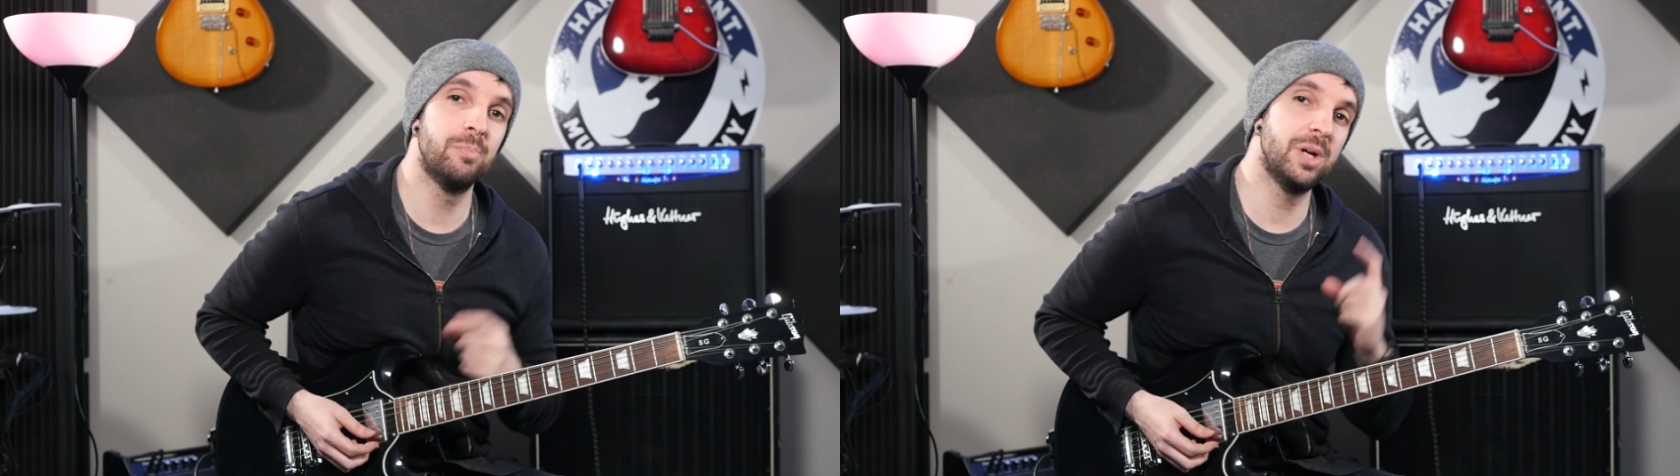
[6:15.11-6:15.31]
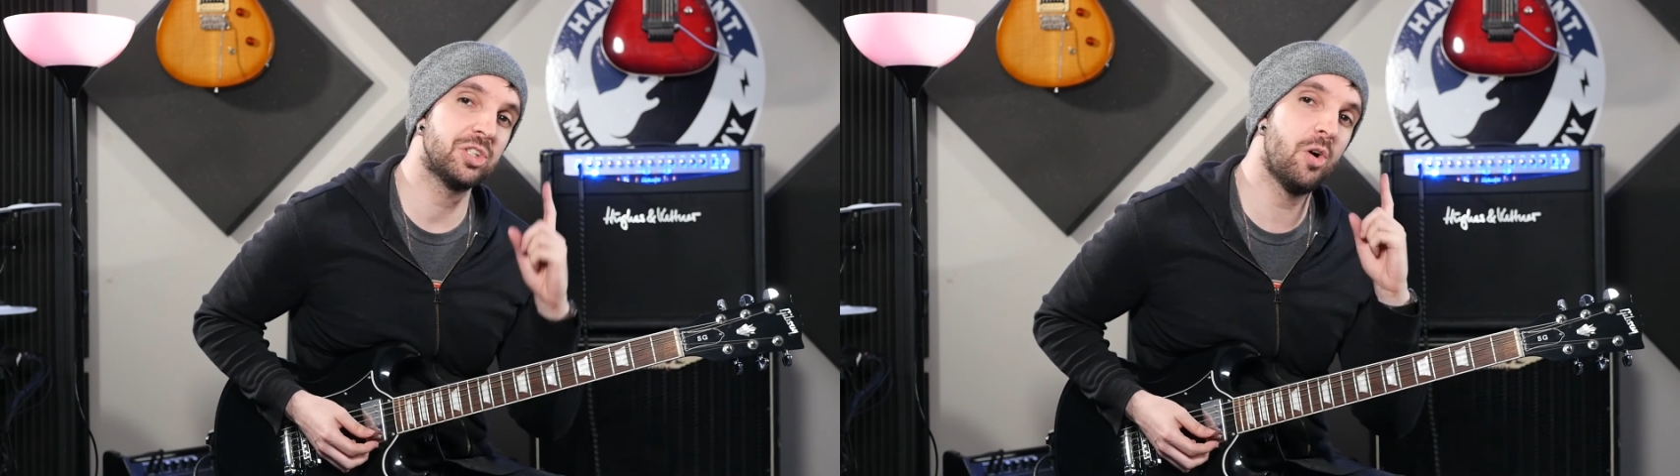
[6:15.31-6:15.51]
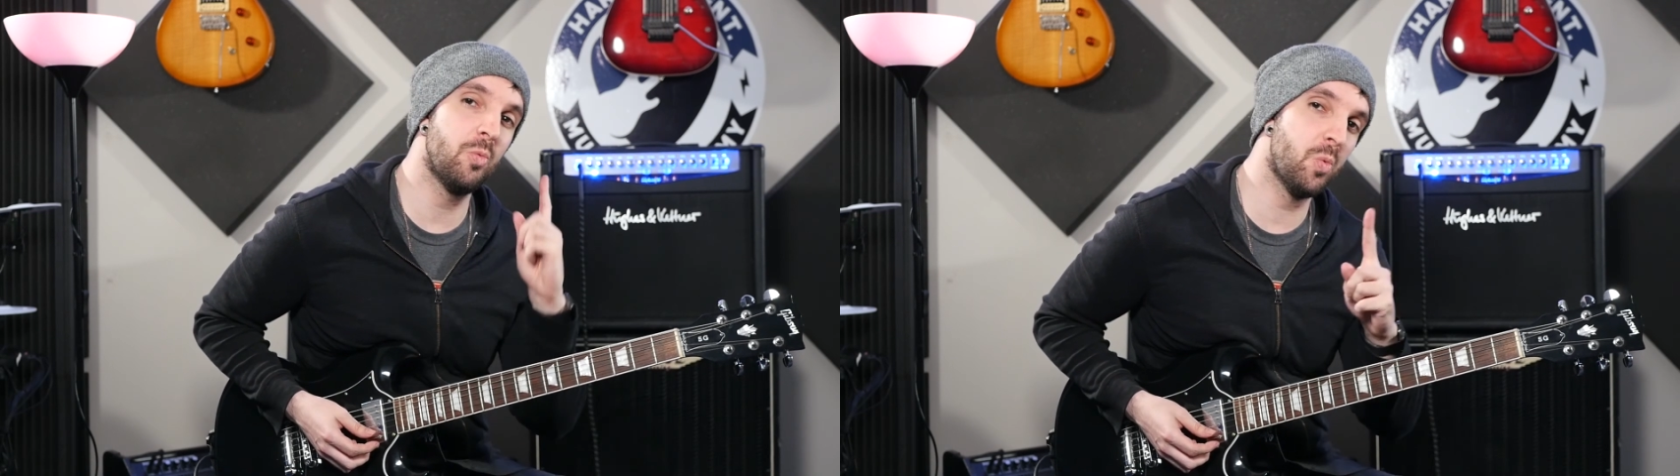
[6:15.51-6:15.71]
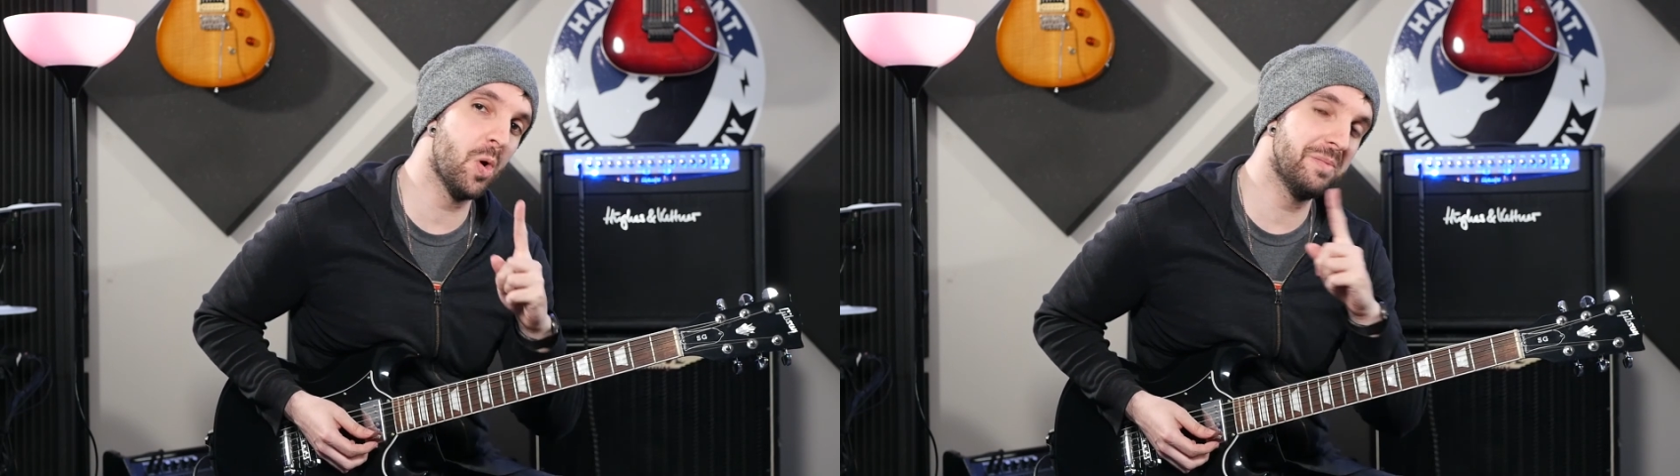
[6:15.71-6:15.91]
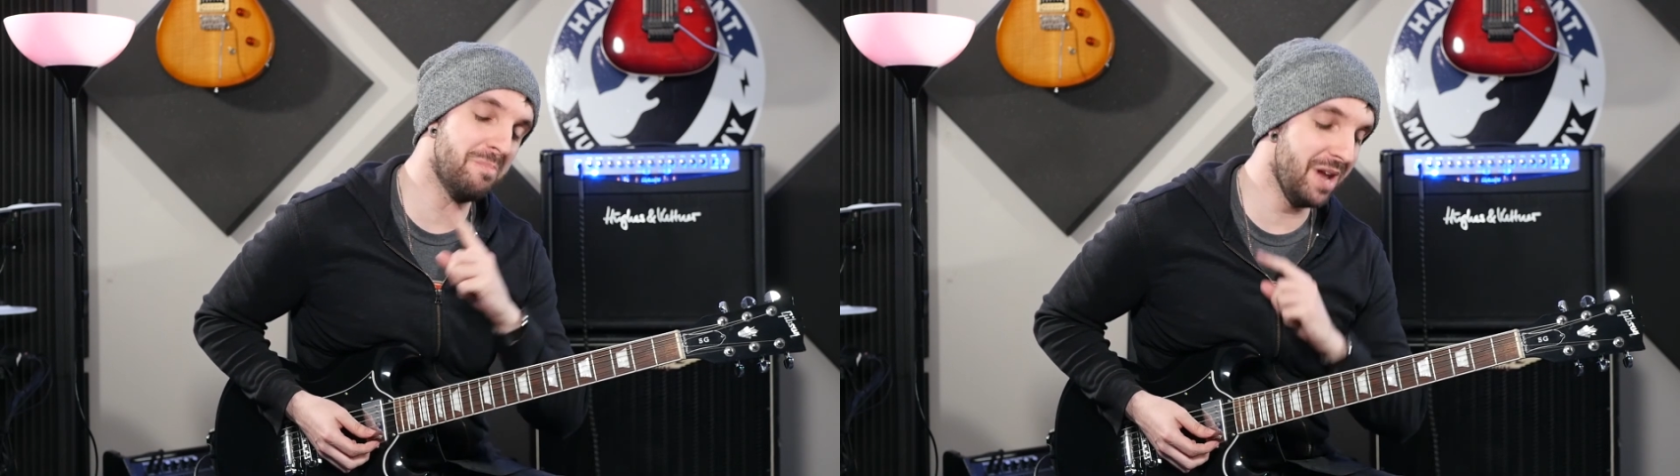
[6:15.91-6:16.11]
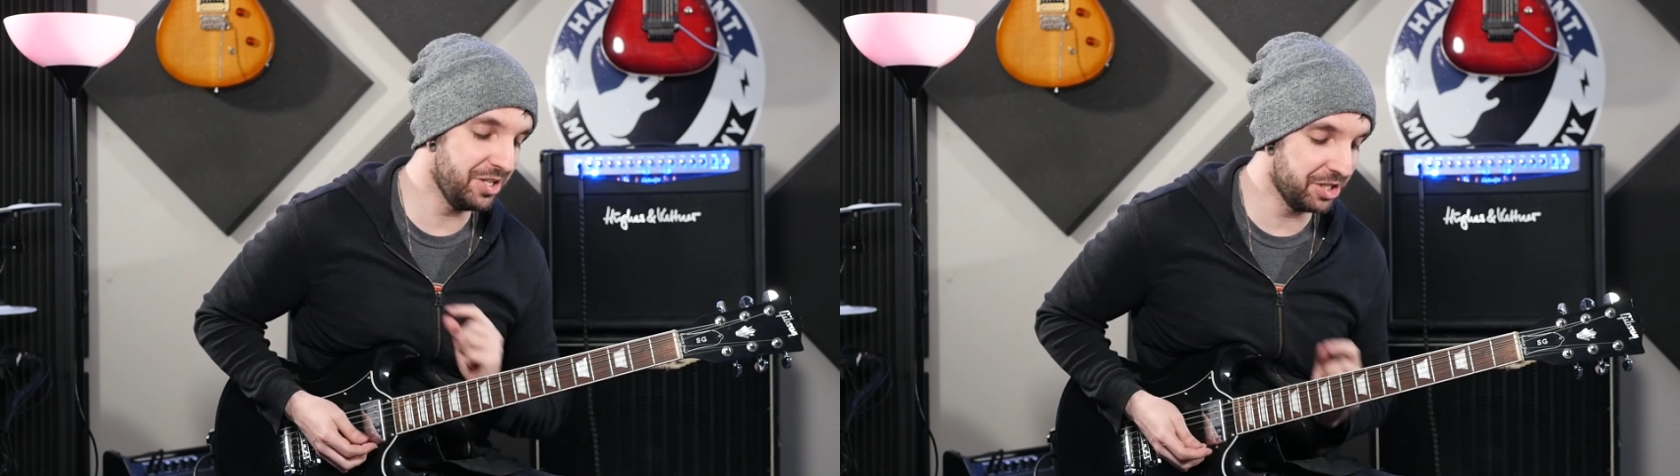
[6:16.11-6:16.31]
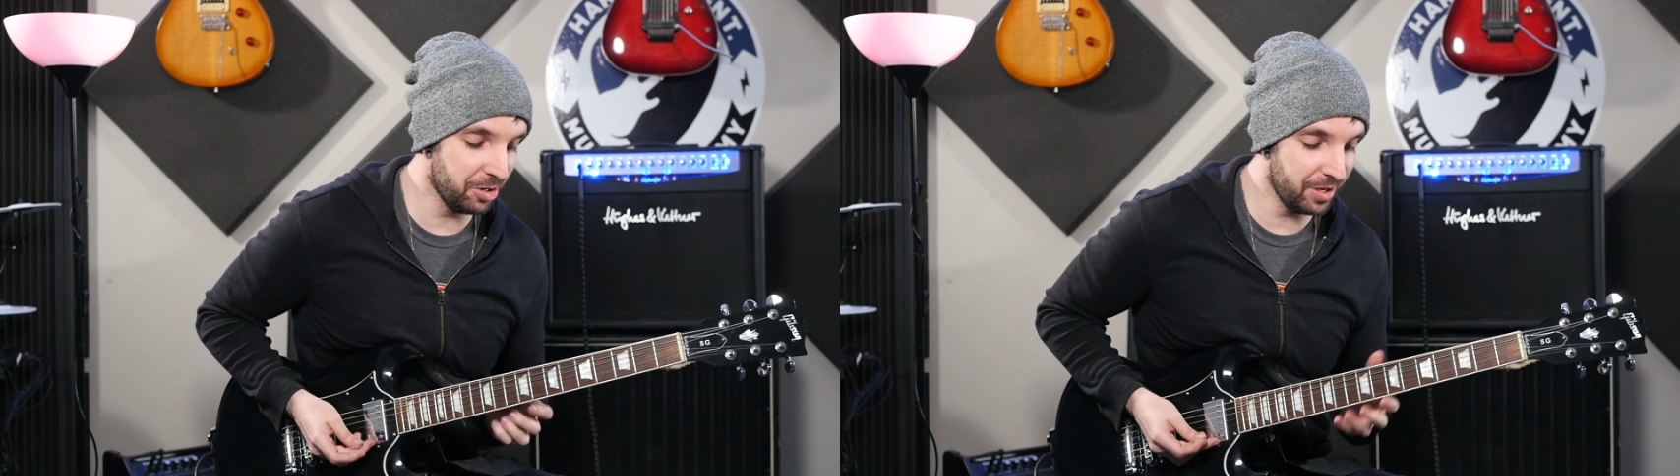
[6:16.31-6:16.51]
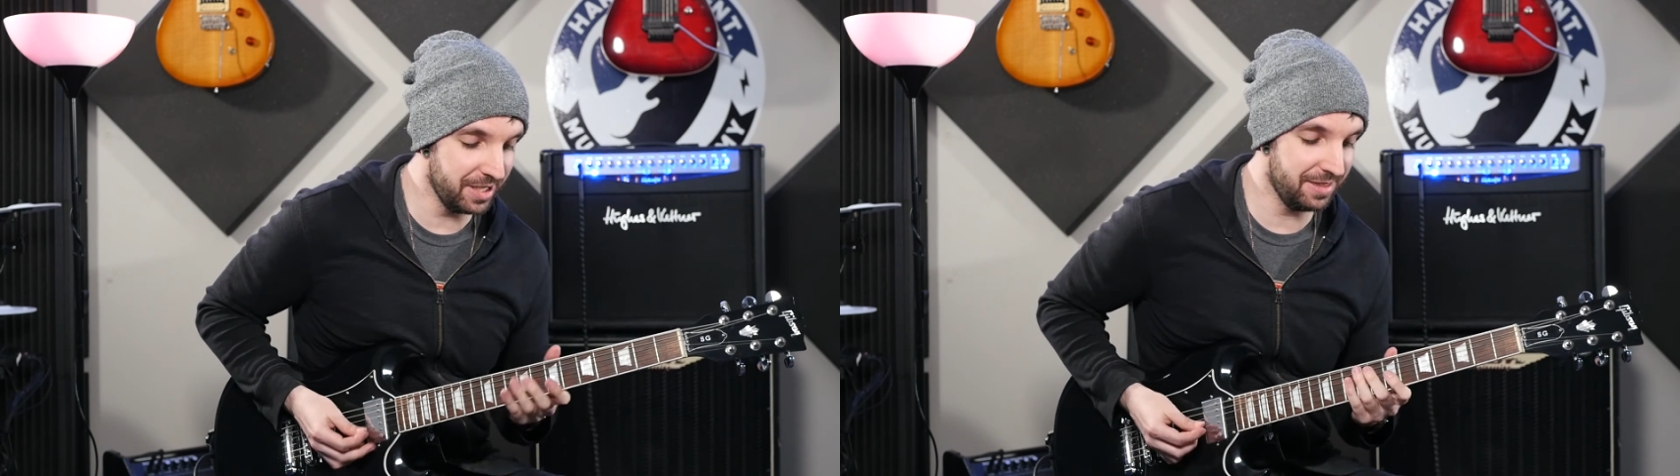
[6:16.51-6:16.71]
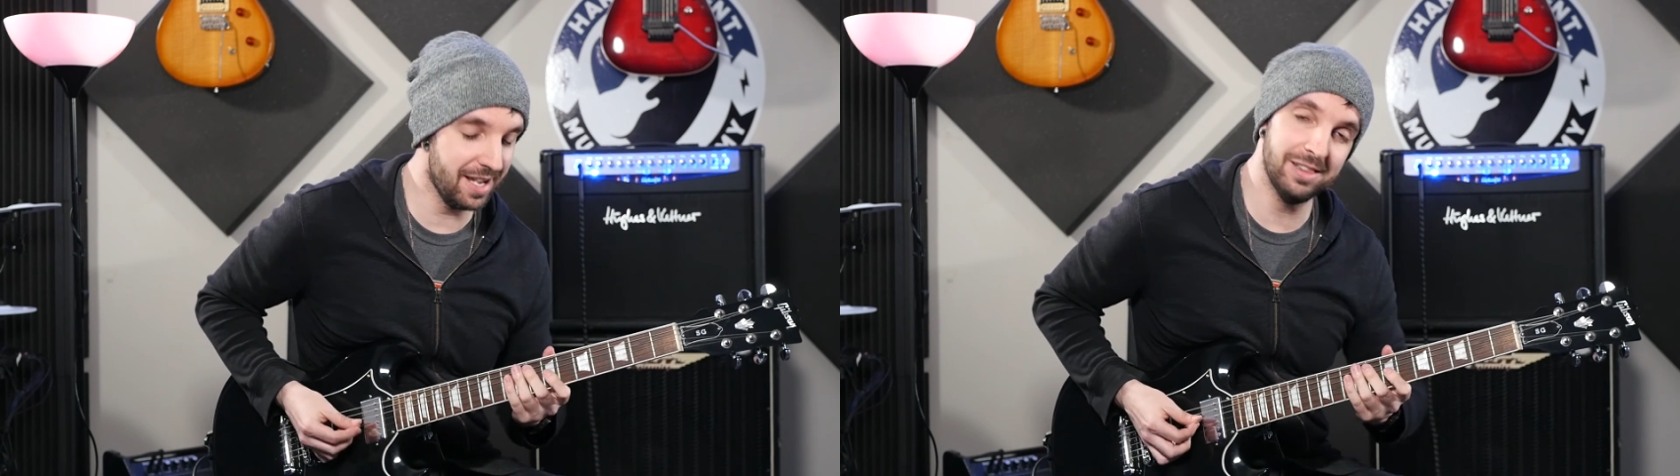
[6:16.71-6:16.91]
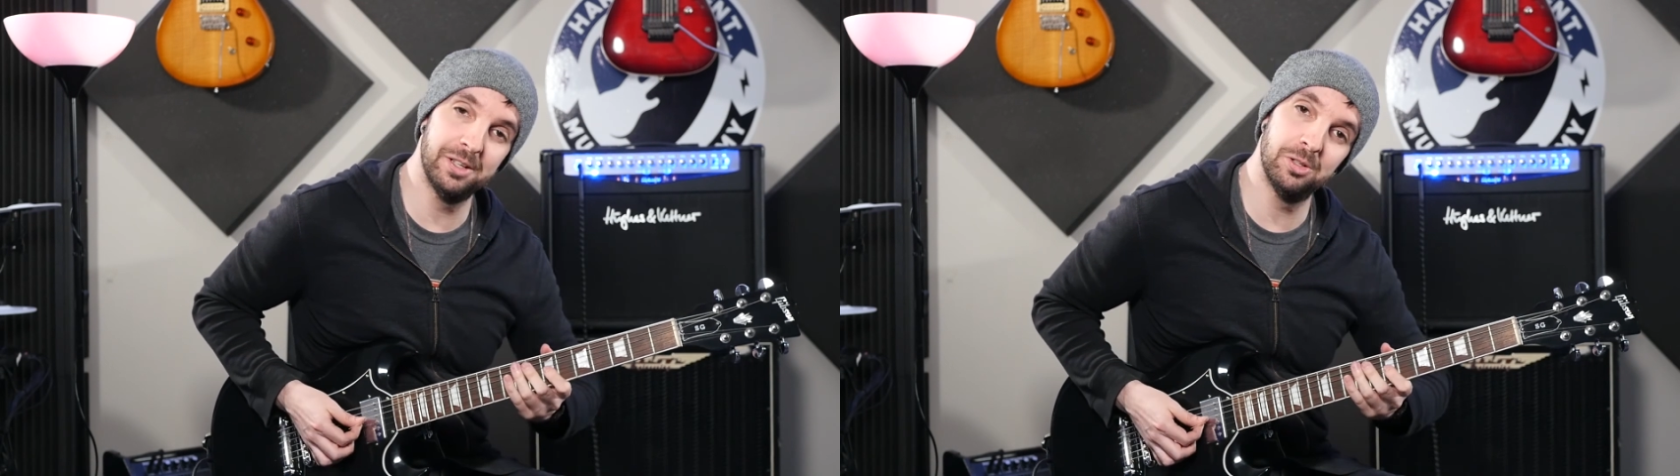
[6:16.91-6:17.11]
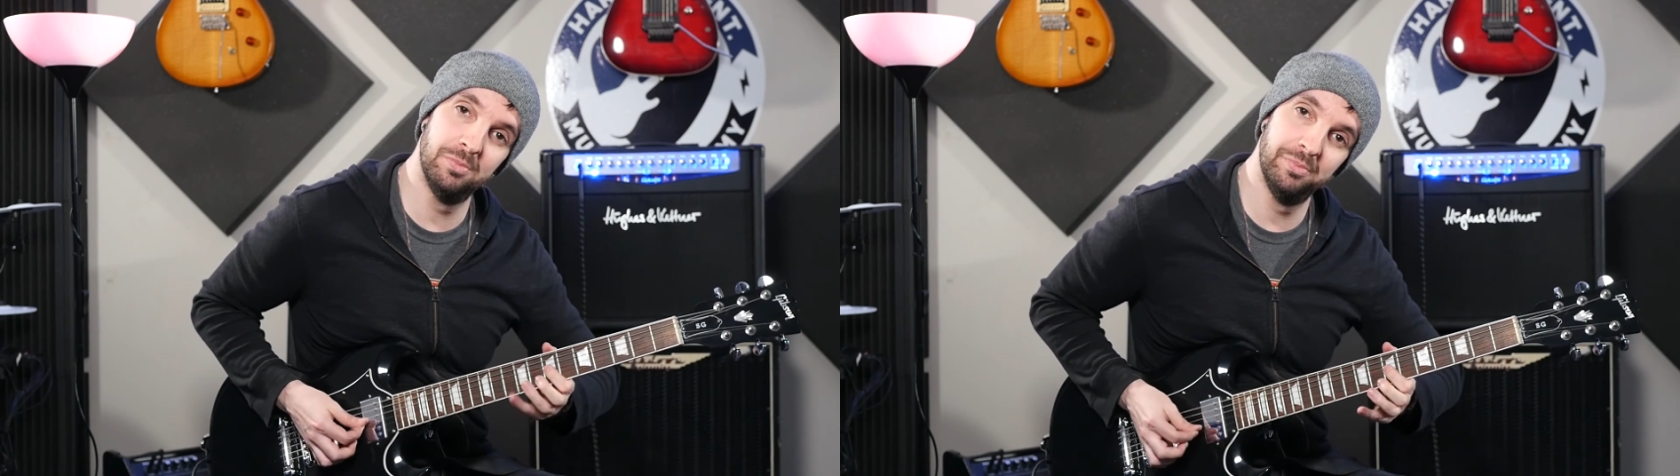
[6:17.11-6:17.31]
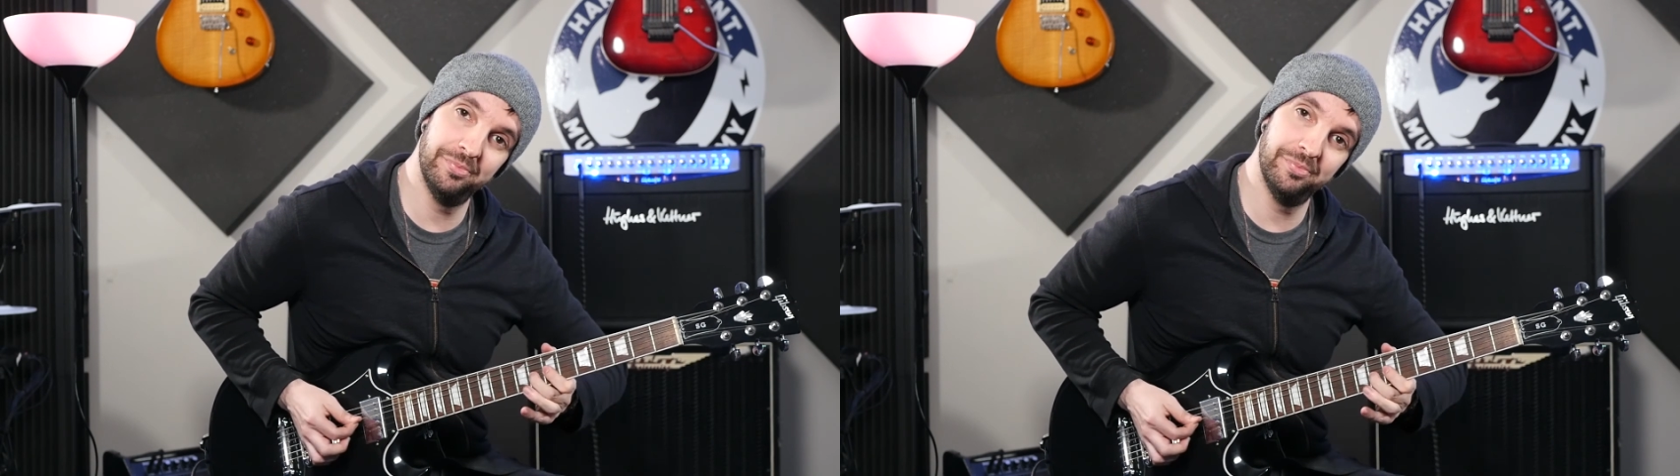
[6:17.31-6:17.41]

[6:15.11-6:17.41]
It's got one major note in it, that little